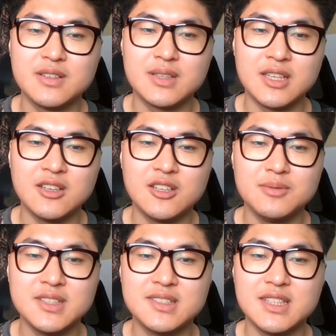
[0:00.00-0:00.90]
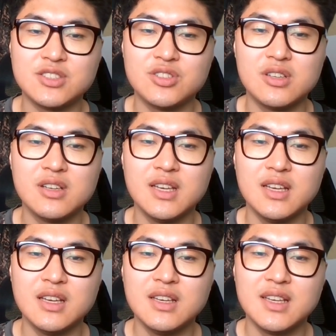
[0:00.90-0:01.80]
Economies naturally
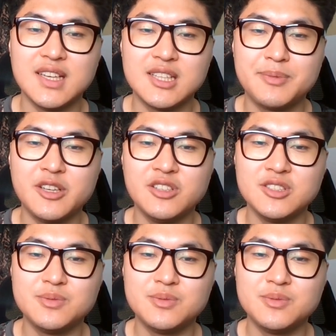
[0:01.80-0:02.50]
experience